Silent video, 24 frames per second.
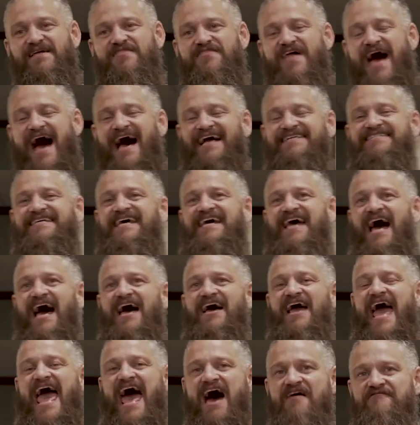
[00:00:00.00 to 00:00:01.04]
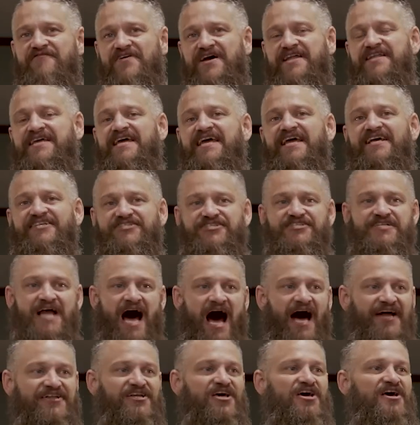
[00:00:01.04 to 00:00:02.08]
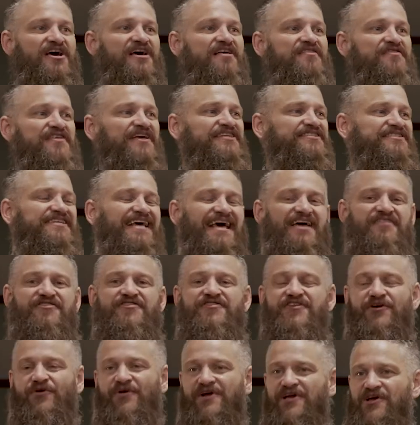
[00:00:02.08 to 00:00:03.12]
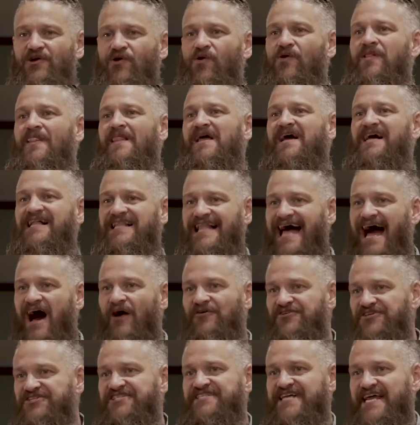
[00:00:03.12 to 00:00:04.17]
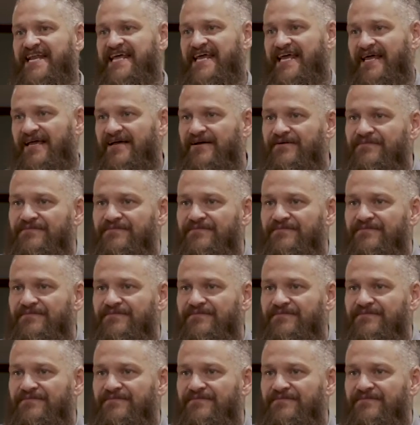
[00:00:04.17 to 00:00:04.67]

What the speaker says: That heaven is not this ethereal cloud city.